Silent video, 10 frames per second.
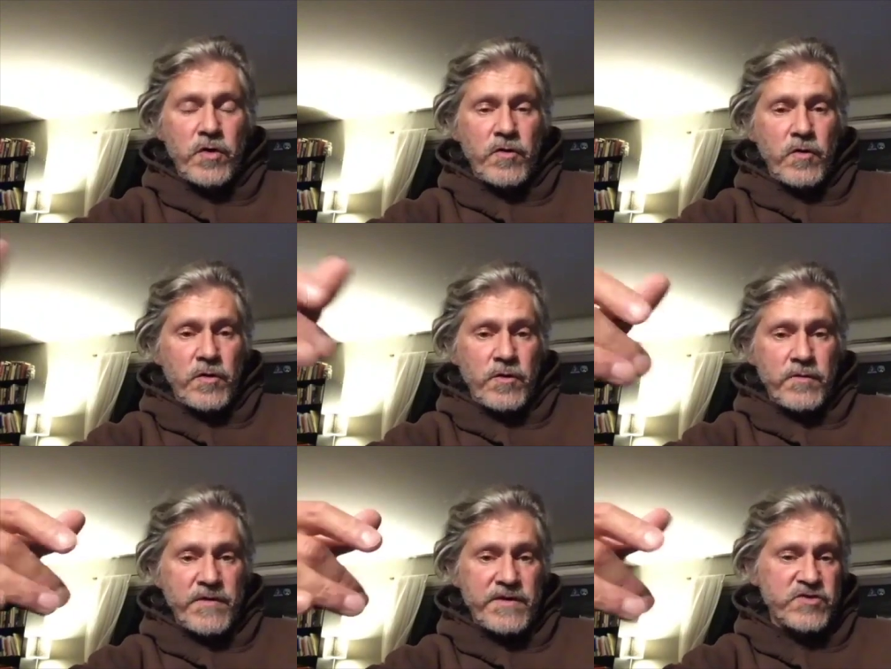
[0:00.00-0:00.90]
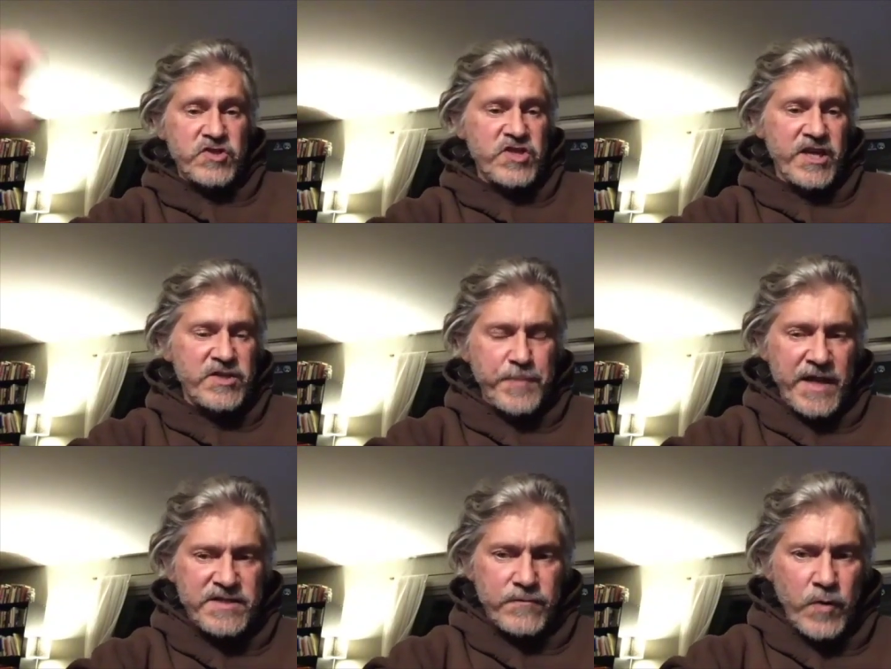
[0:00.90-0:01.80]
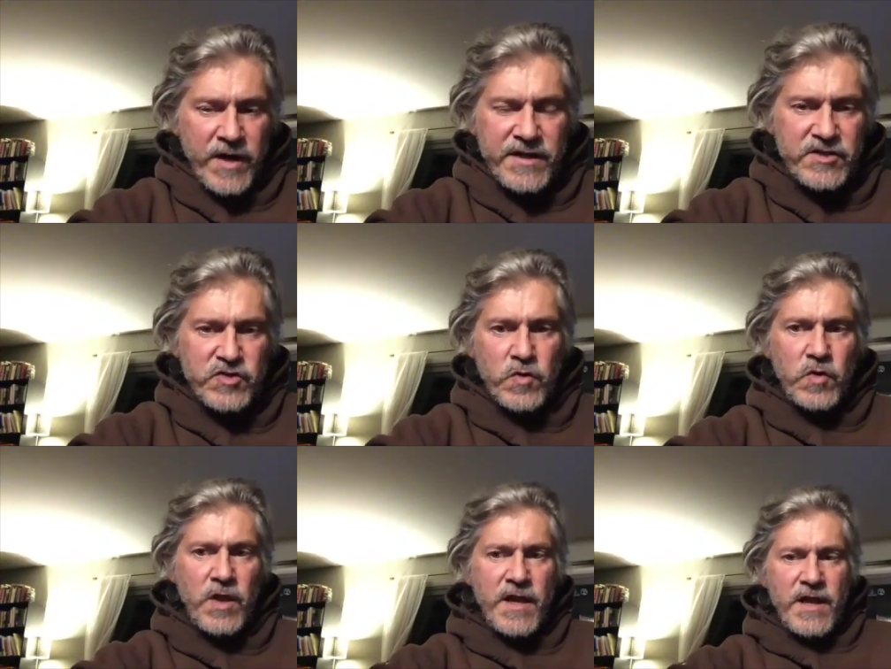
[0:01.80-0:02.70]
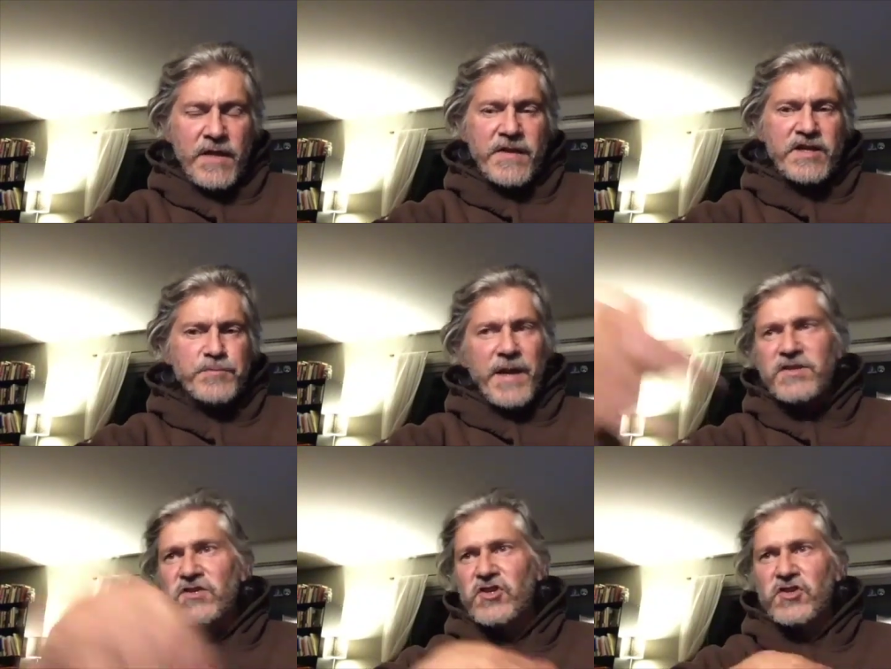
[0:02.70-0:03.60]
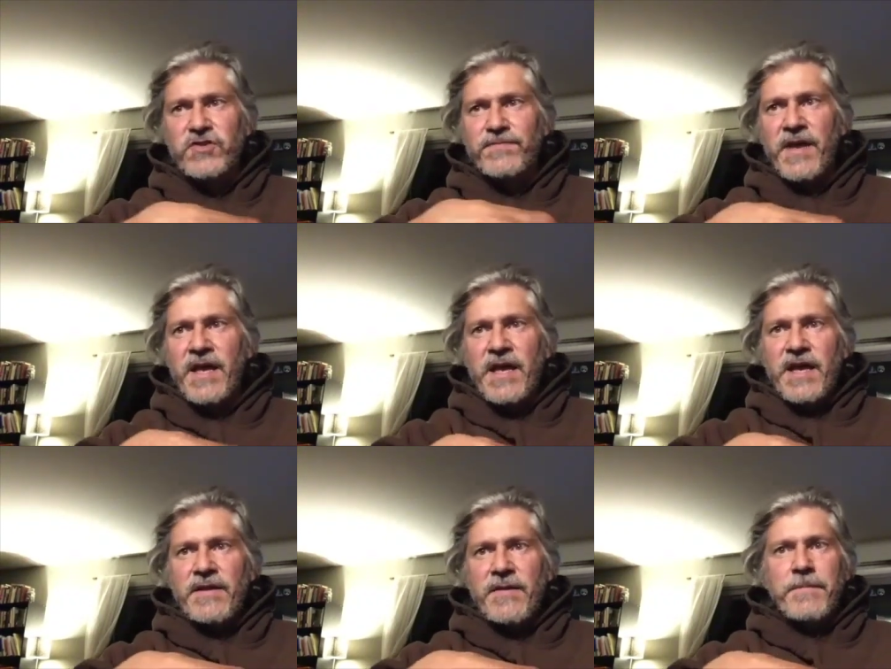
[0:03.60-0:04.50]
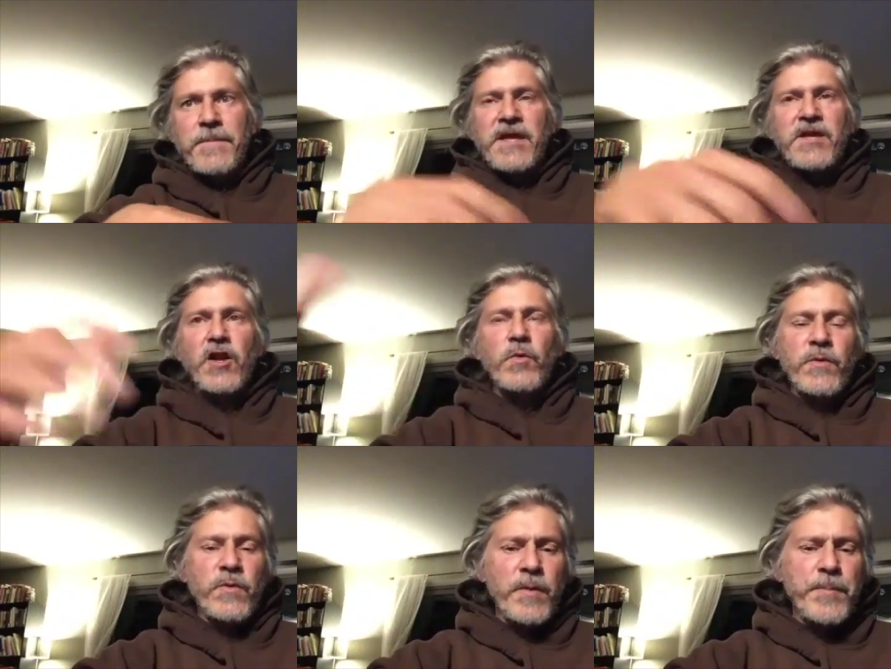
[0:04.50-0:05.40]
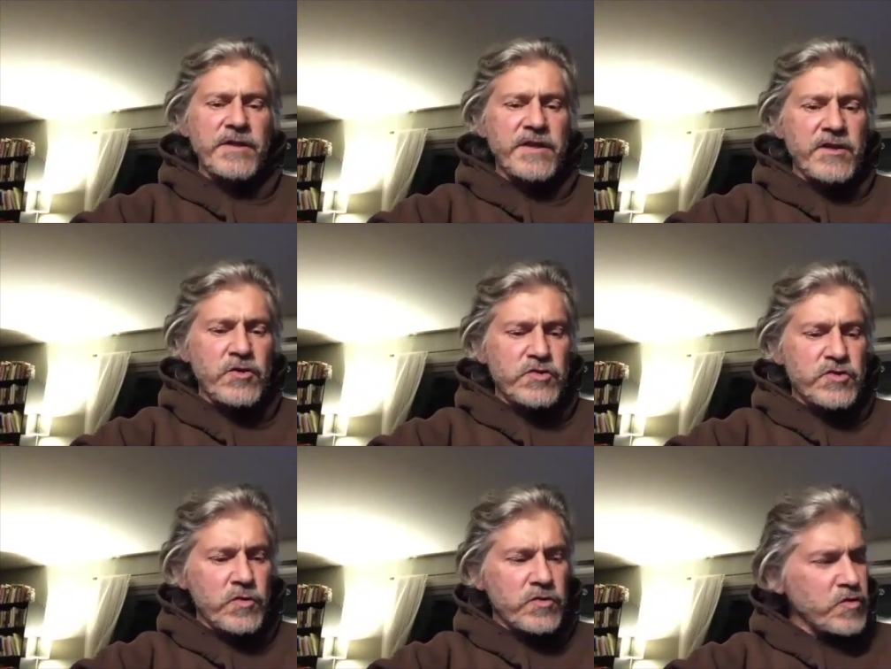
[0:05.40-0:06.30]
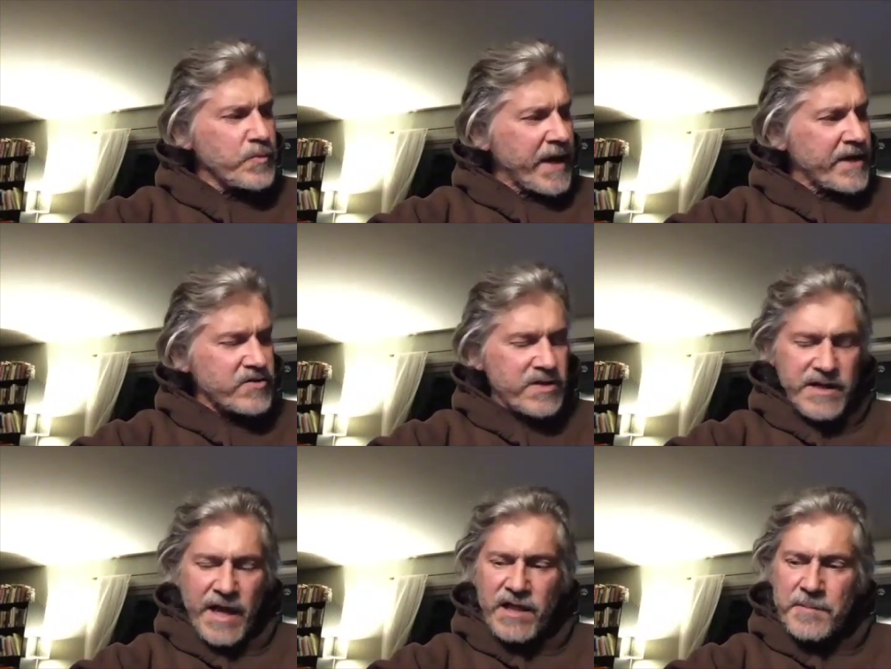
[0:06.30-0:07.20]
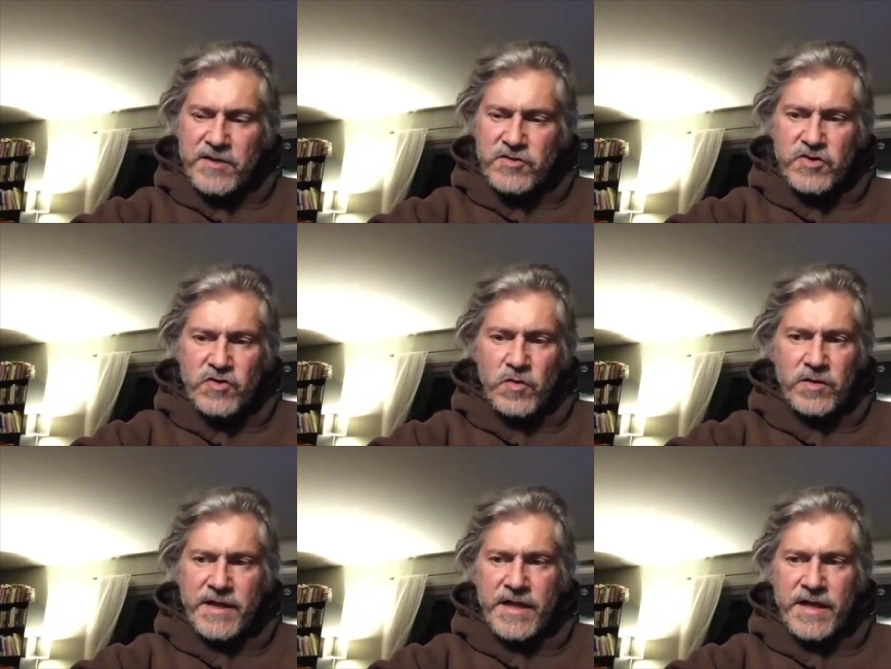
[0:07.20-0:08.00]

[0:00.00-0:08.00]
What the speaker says: or just the expense of running a school. The expenses just, we're building a new school too, Patrick, an elementary school, and